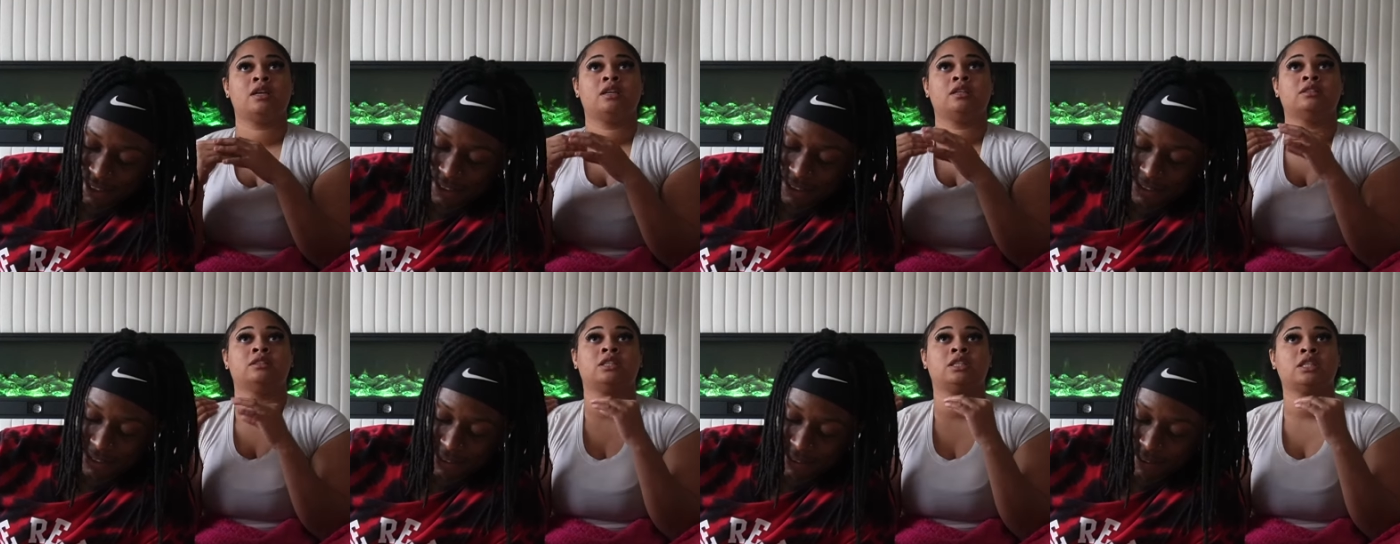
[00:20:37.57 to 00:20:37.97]

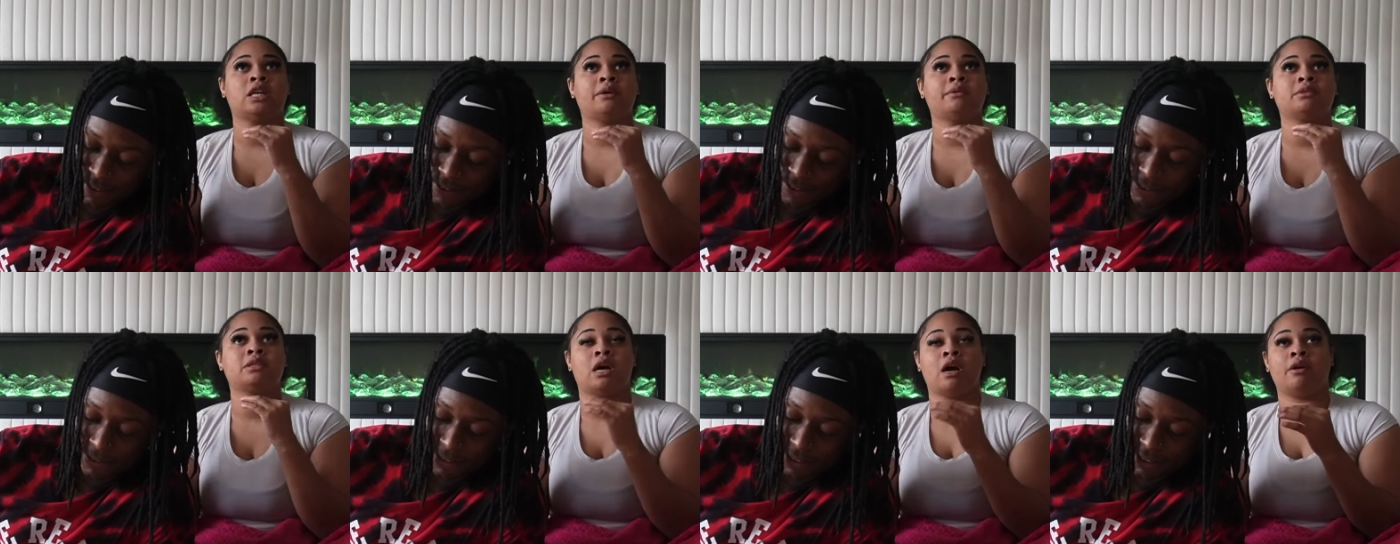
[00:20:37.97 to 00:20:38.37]
Speaker 1: CJ
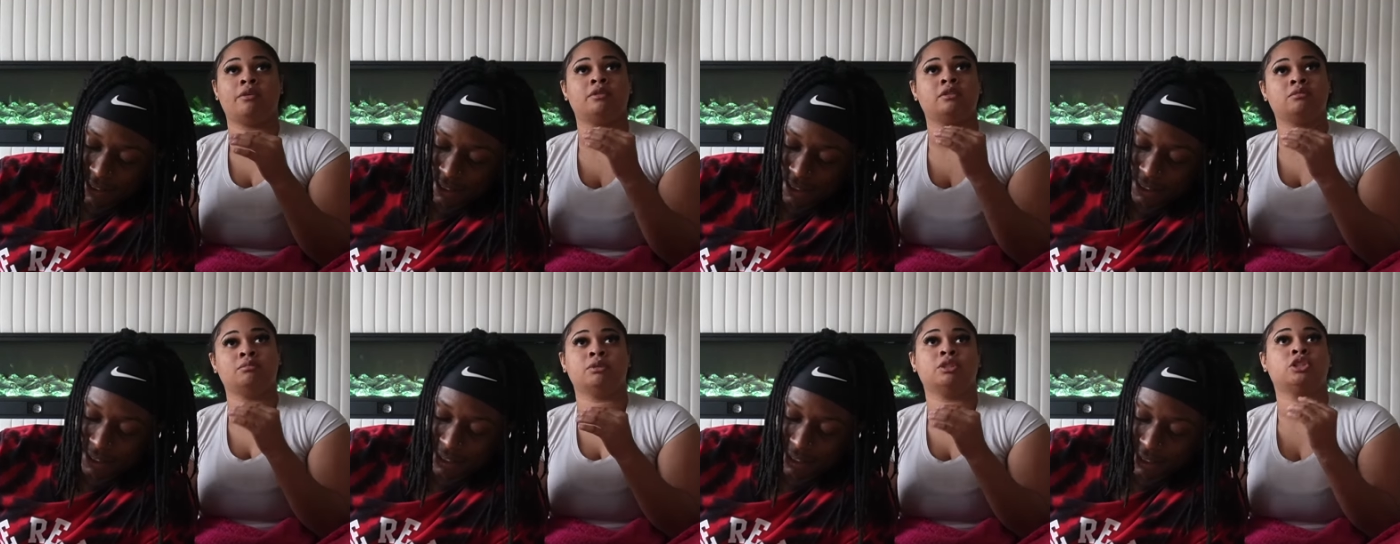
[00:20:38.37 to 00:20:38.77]
was
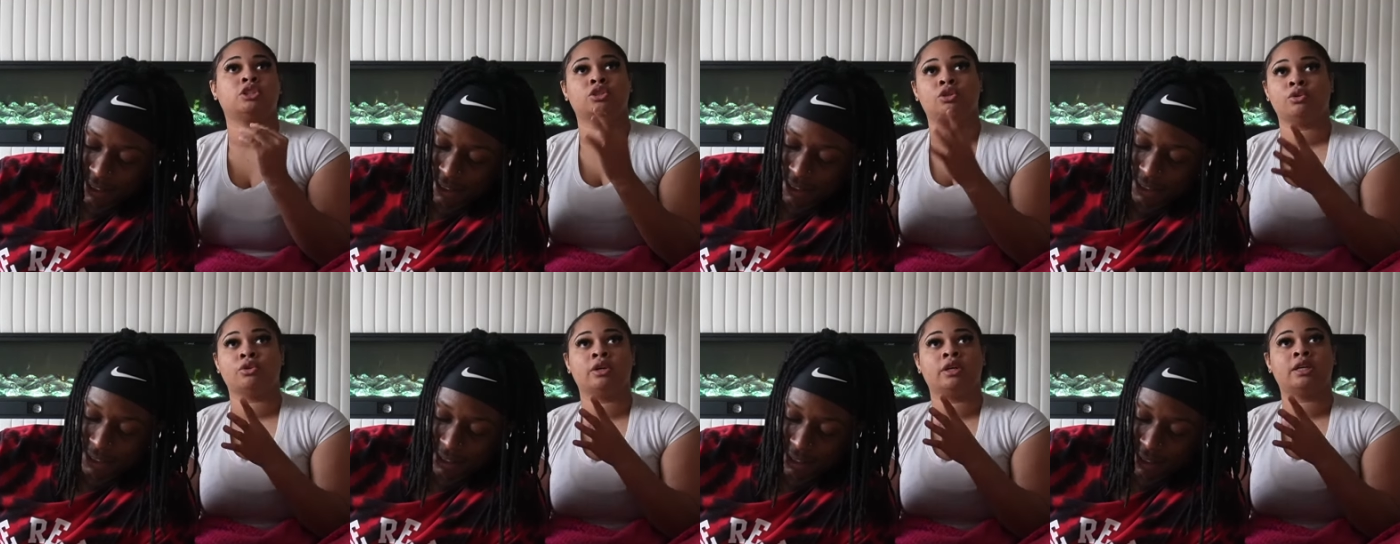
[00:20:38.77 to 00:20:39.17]
always
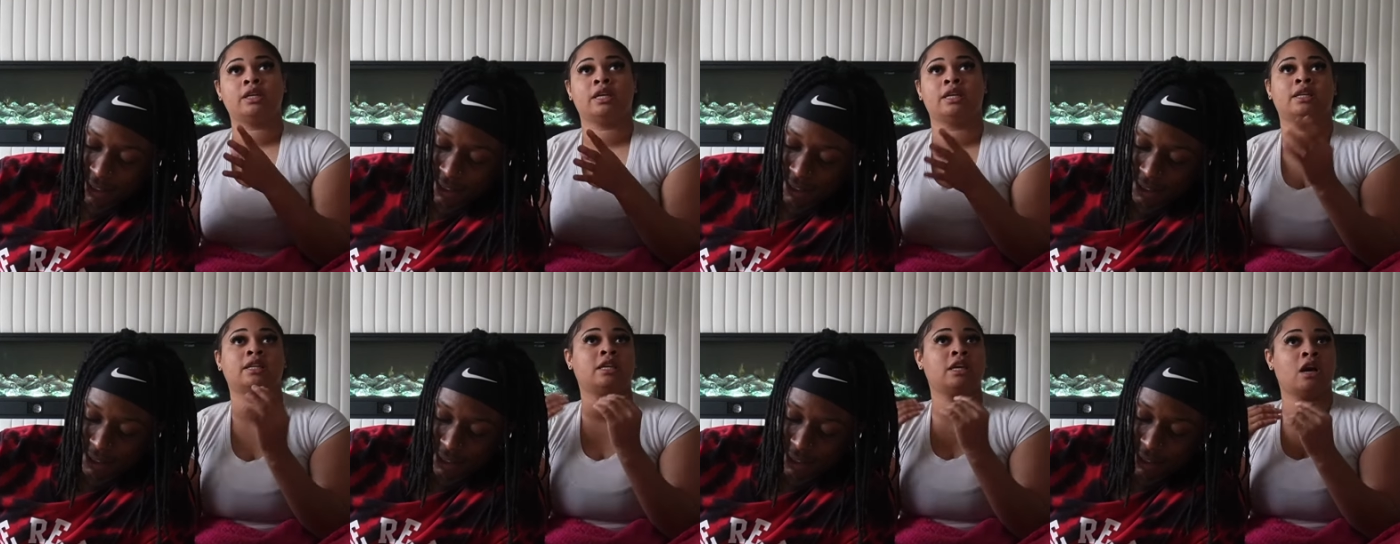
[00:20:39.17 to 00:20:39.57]
mature
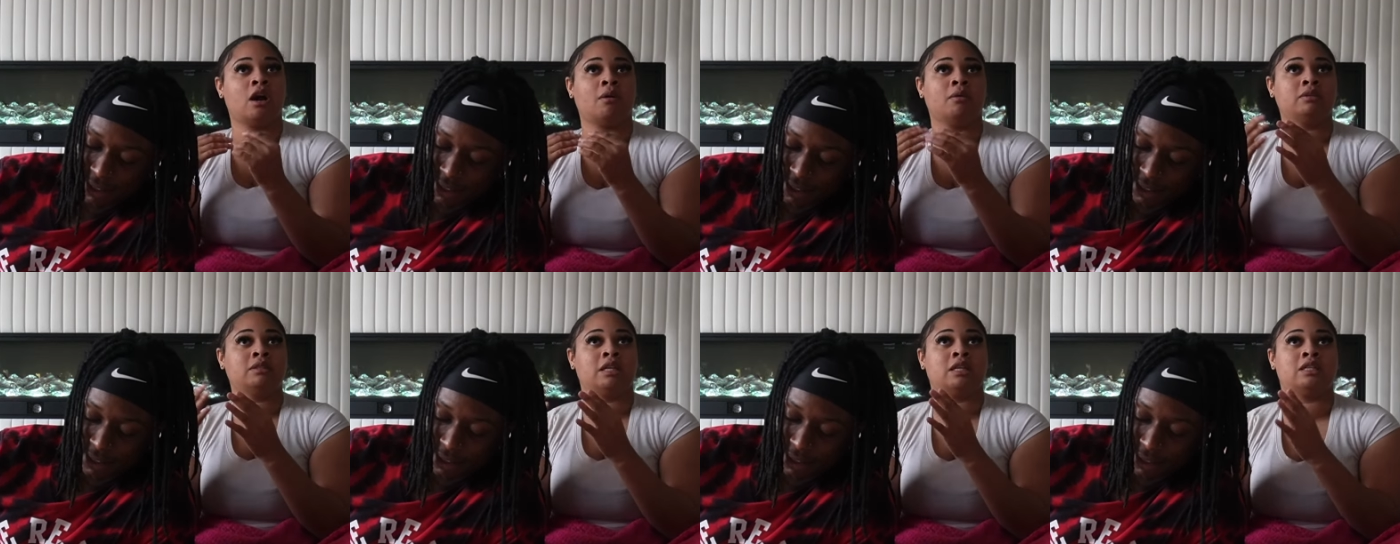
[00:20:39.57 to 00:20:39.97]
and he
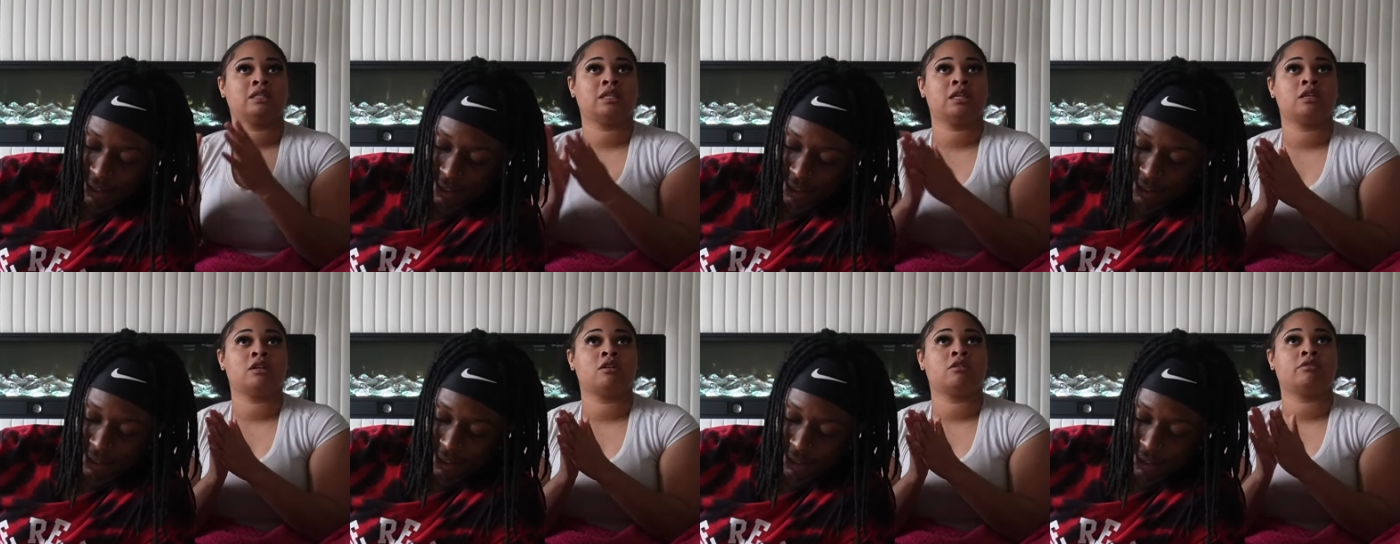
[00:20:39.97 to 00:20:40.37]
always had his
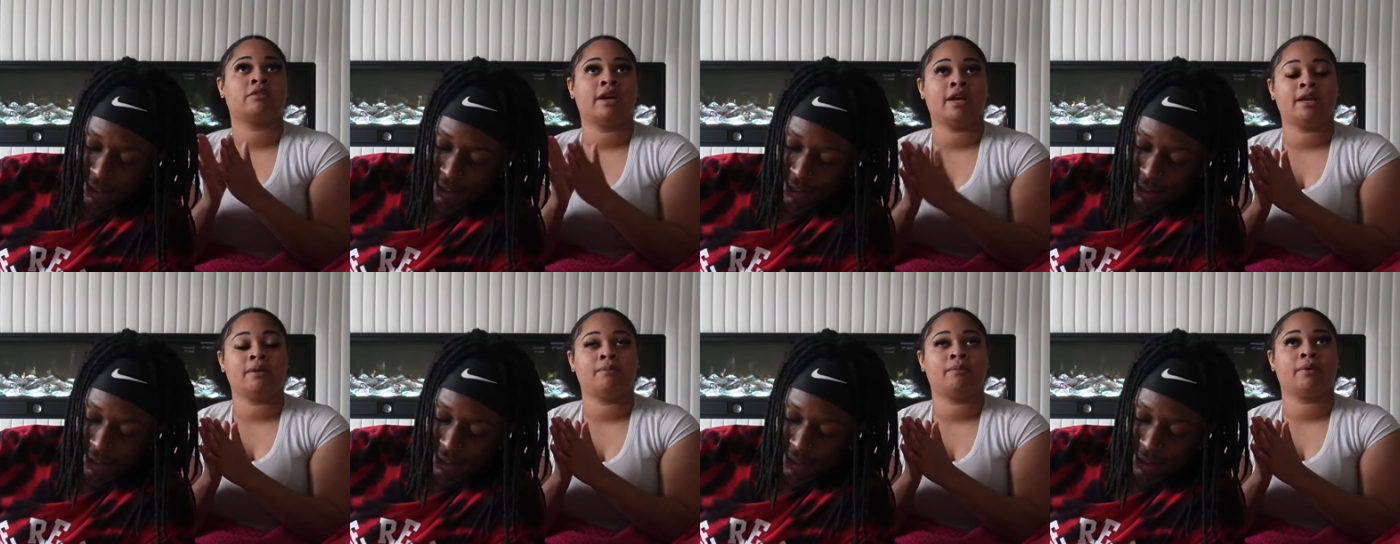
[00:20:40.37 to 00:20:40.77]
head on
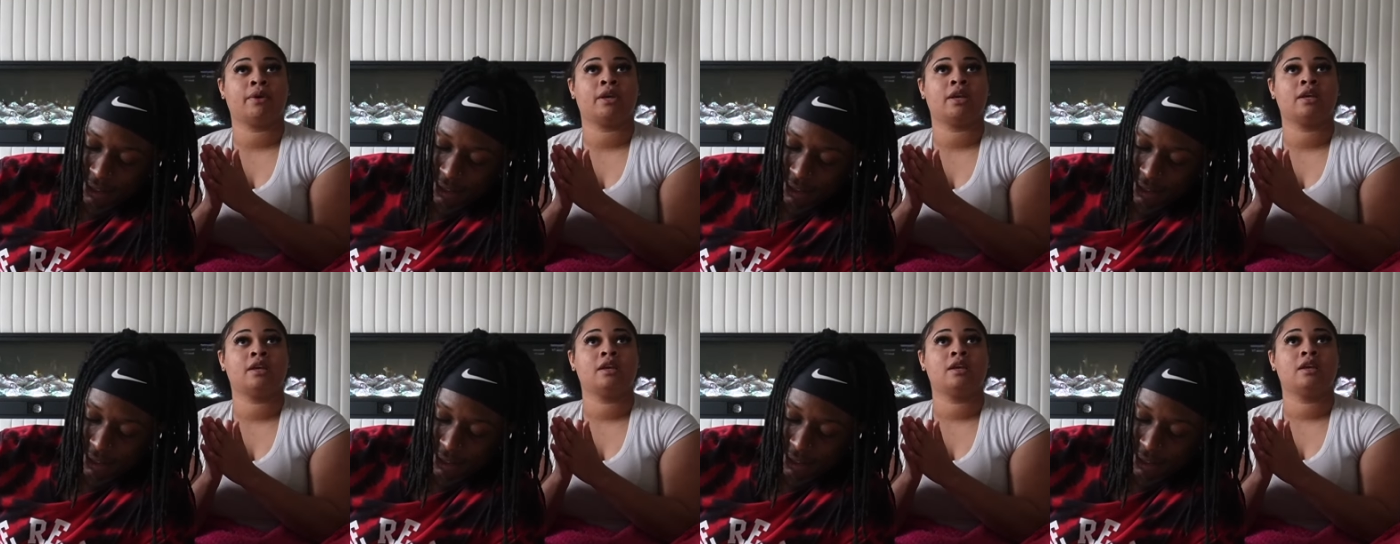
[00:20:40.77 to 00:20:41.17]
right,
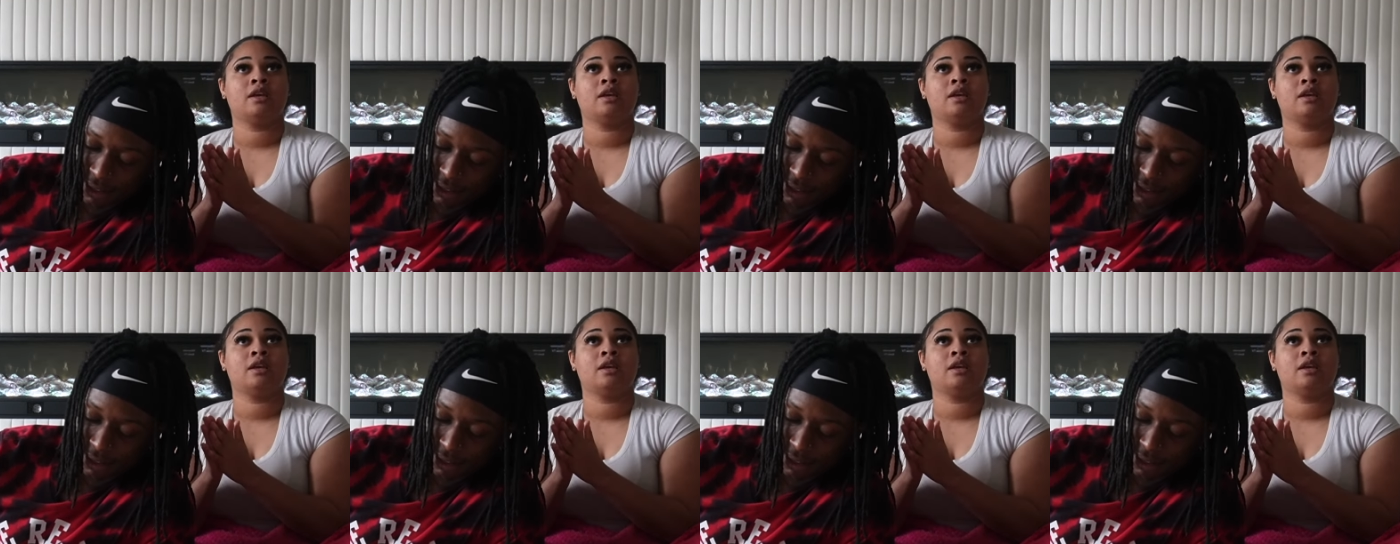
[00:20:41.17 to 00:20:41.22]
but